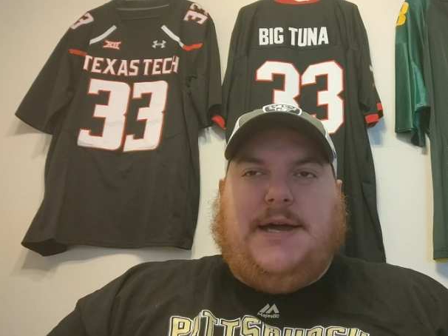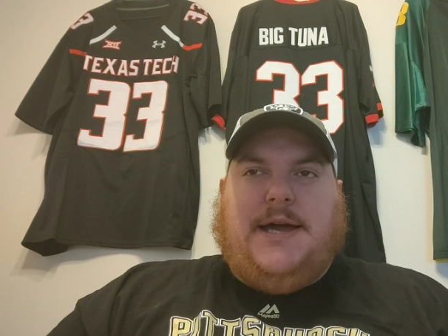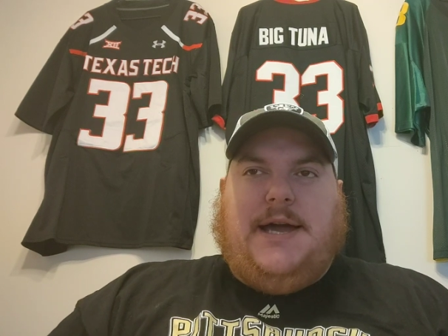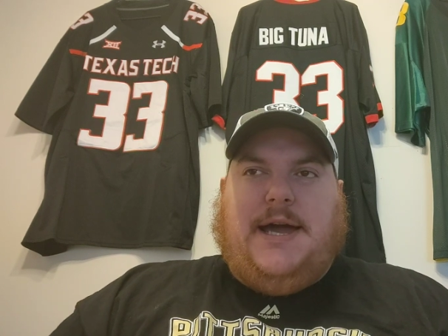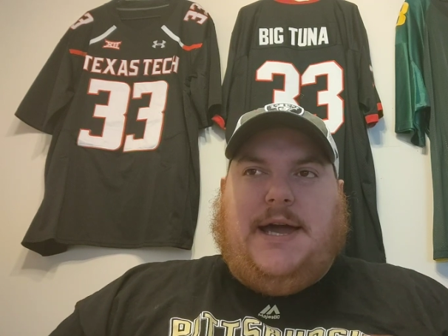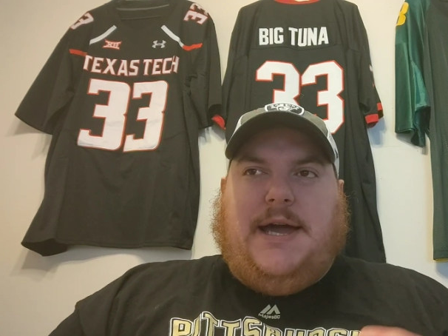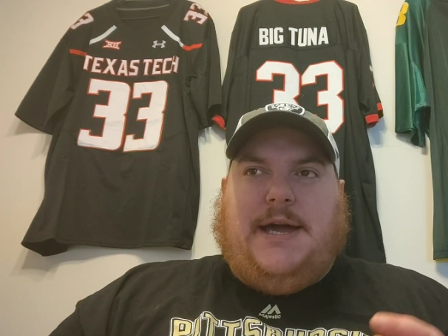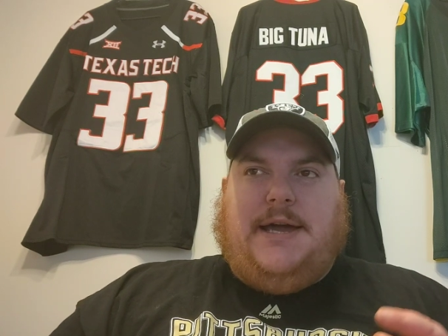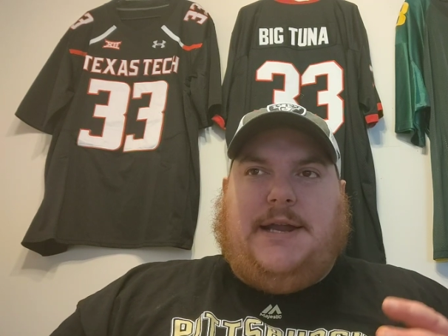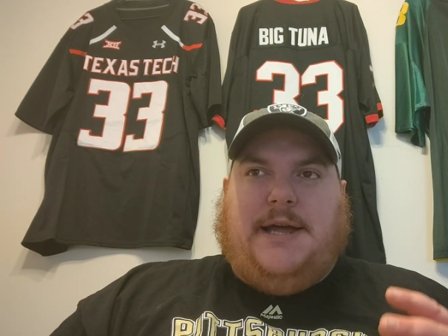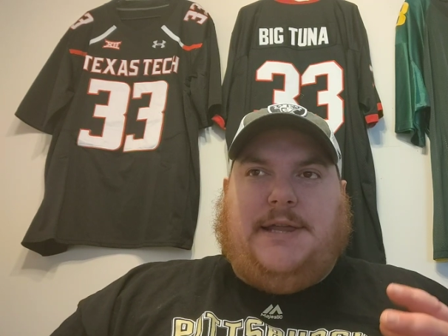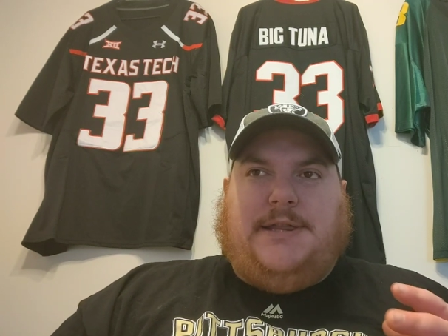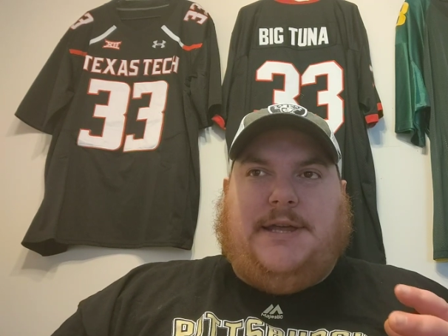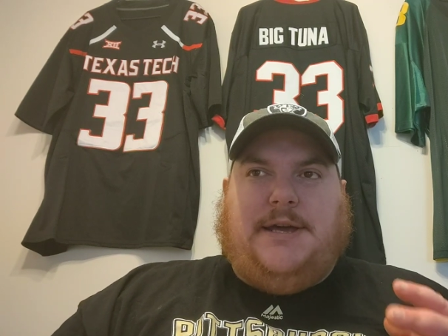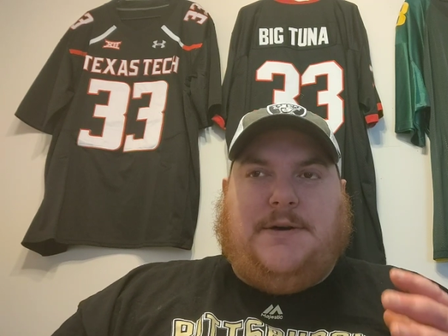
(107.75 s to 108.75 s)
And
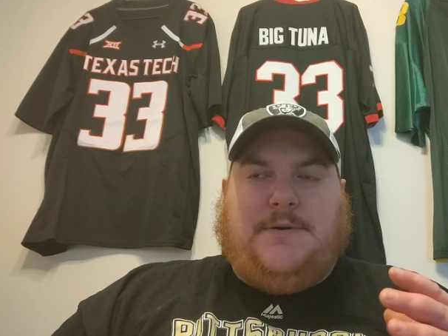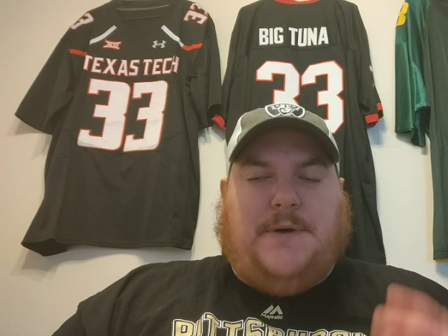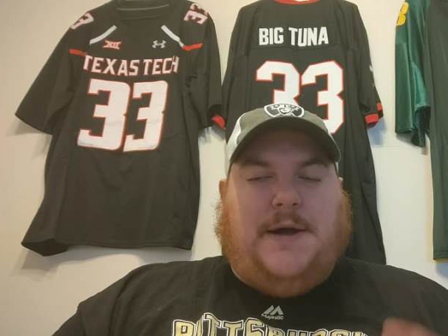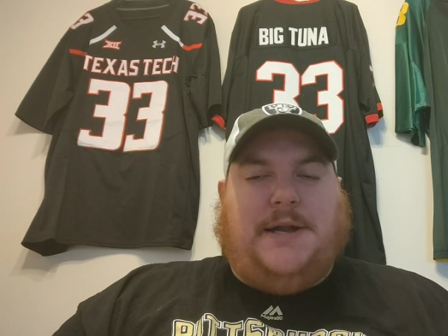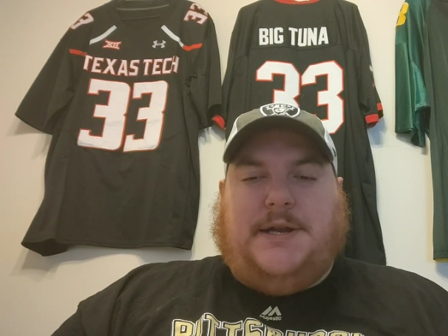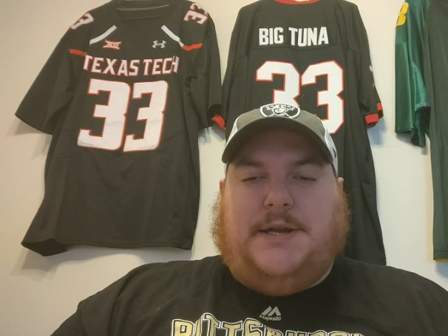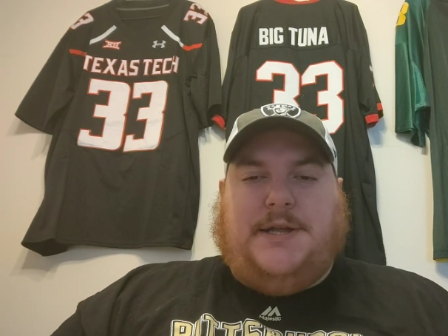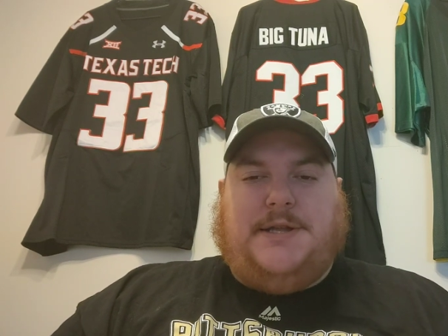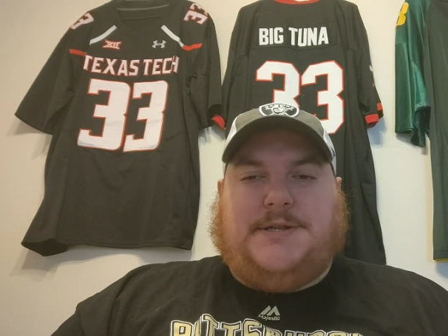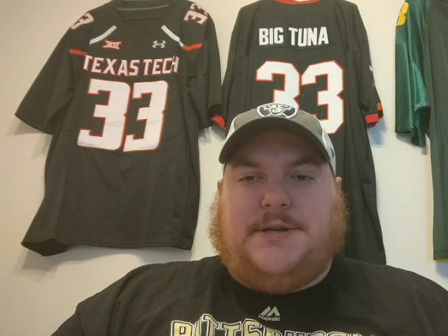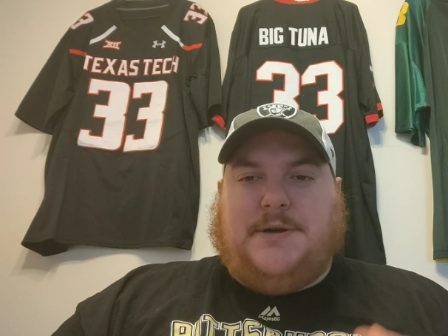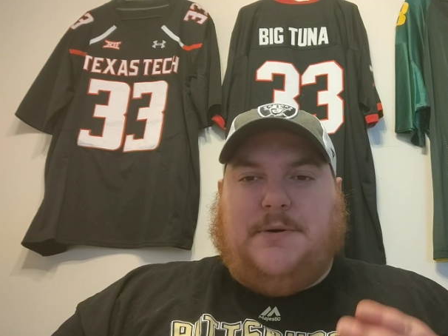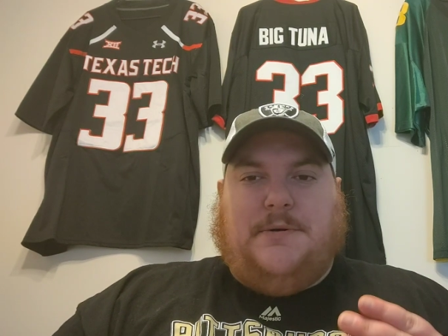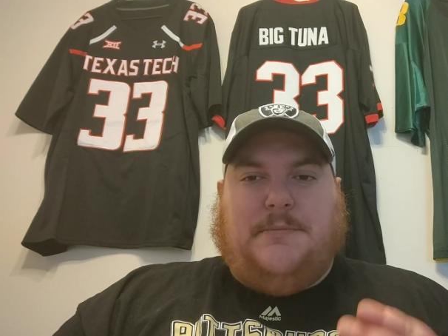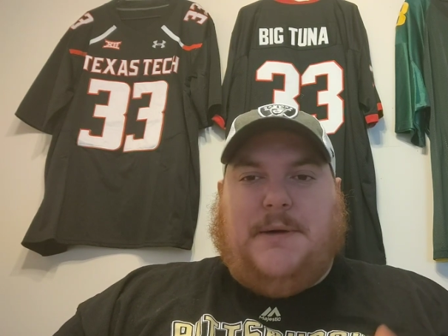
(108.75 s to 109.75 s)
I think credit needs to
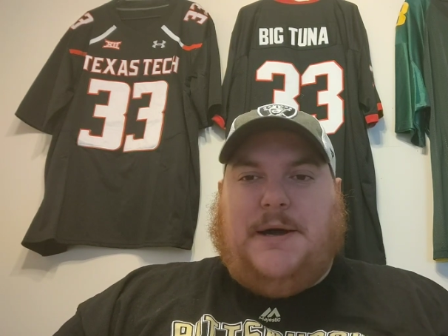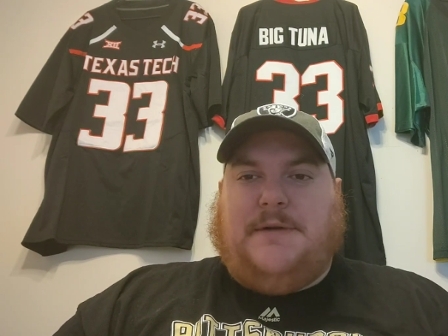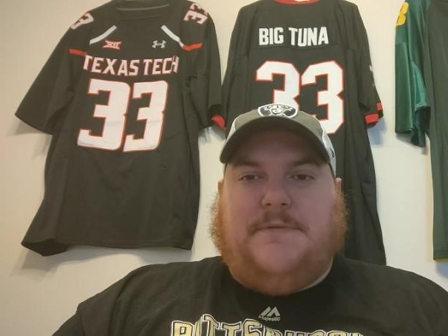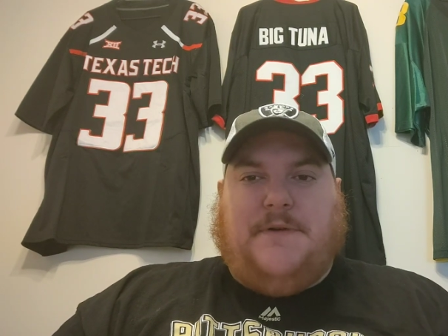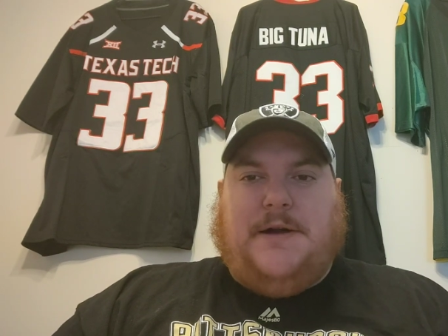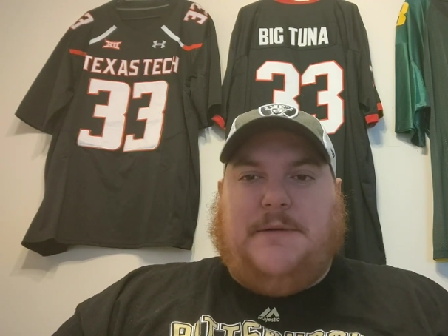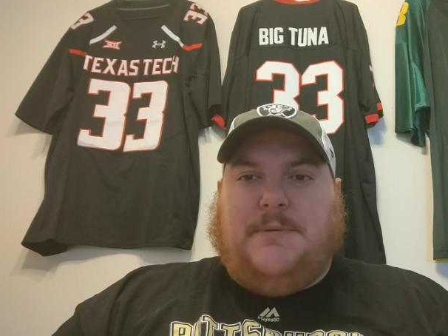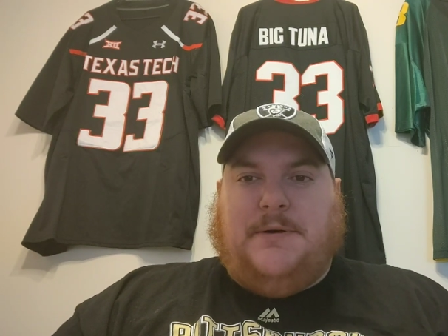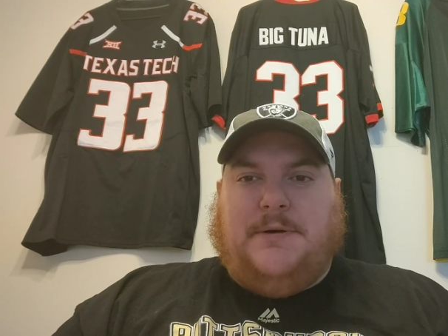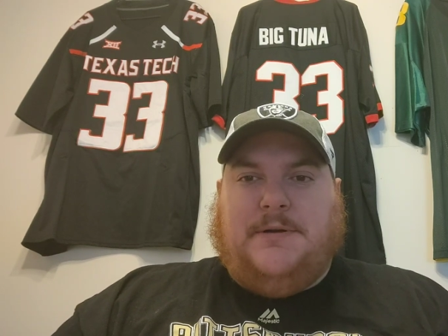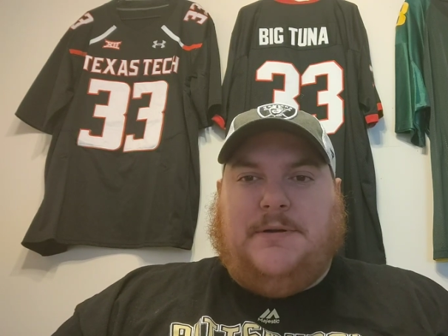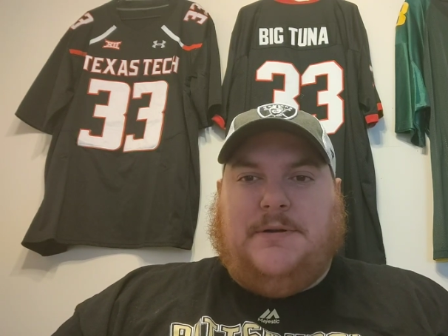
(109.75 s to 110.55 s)
go to Mike Vrabel.